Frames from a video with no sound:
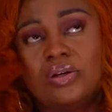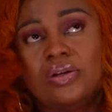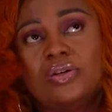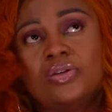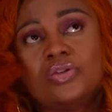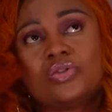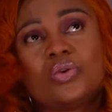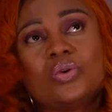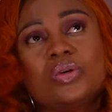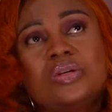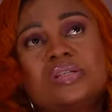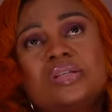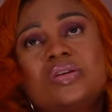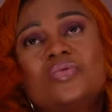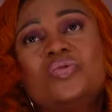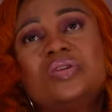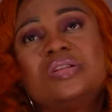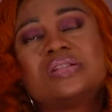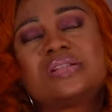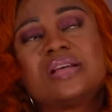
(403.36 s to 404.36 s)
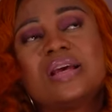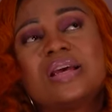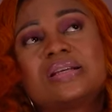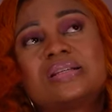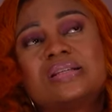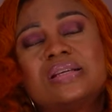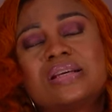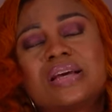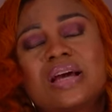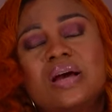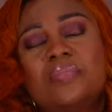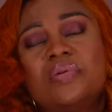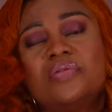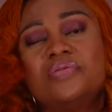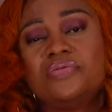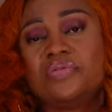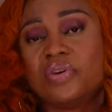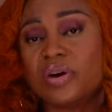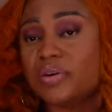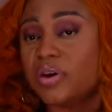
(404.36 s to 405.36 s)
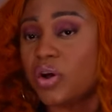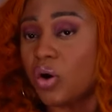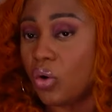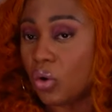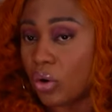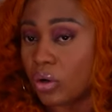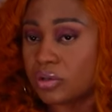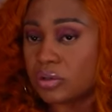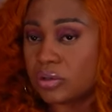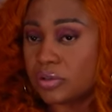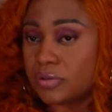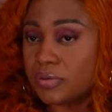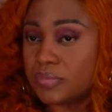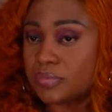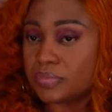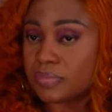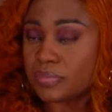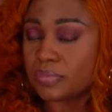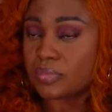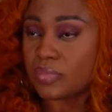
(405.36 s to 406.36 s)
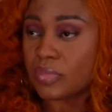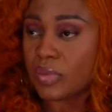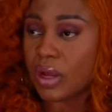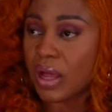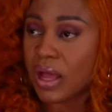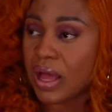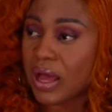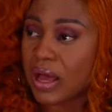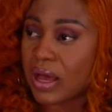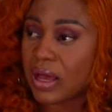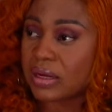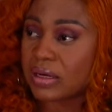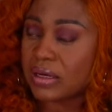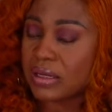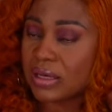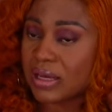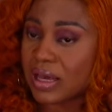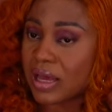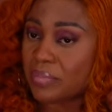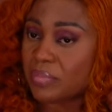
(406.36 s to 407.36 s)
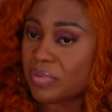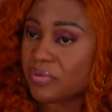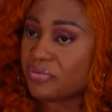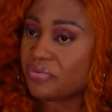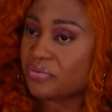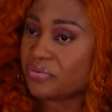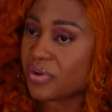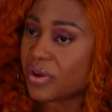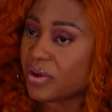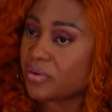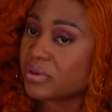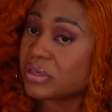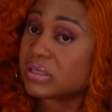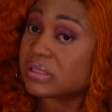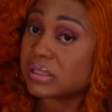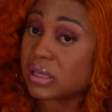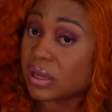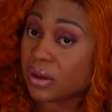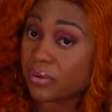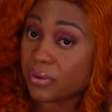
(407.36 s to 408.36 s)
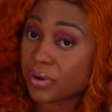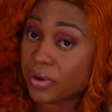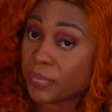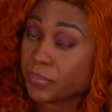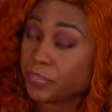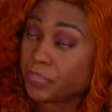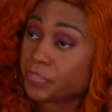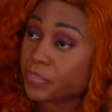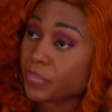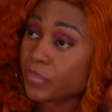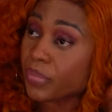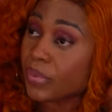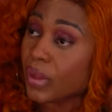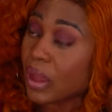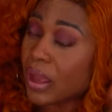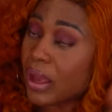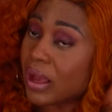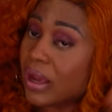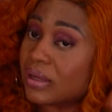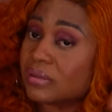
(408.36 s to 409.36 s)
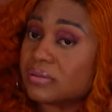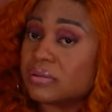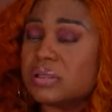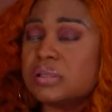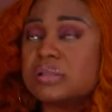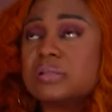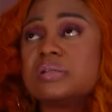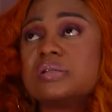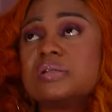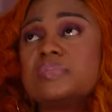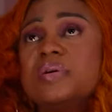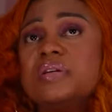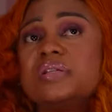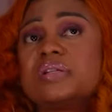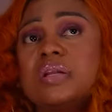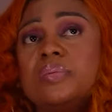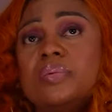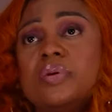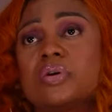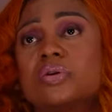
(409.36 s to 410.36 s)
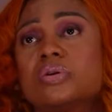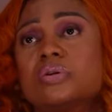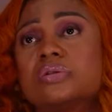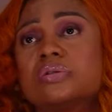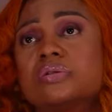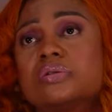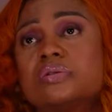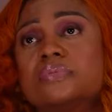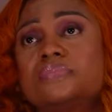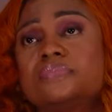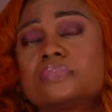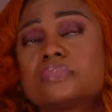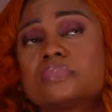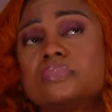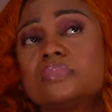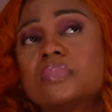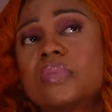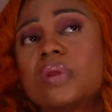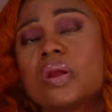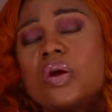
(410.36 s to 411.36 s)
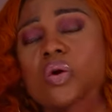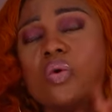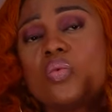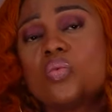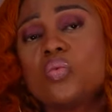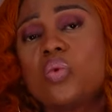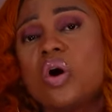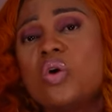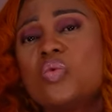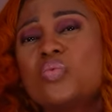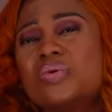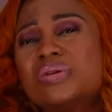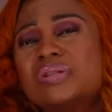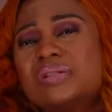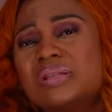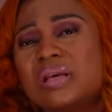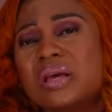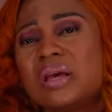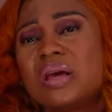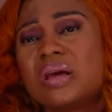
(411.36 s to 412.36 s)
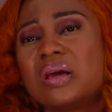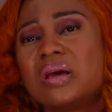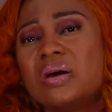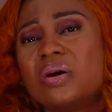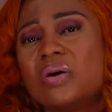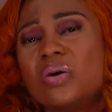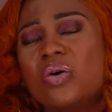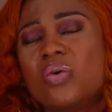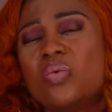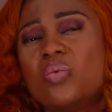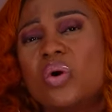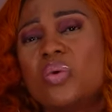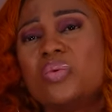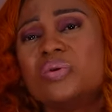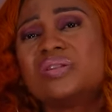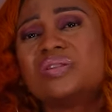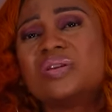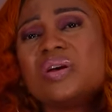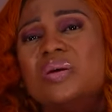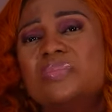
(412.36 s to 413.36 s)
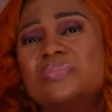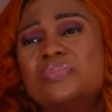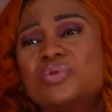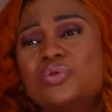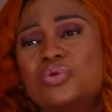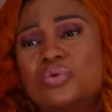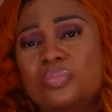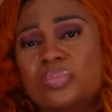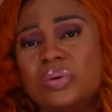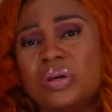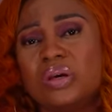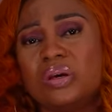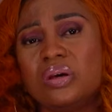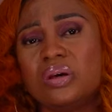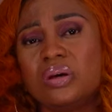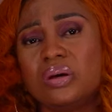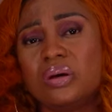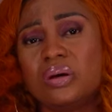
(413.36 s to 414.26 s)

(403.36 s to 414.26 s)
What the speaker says: So you see, with sex, it can be very odd and it can be very scary. And this is basically because what we say, or what we tend to be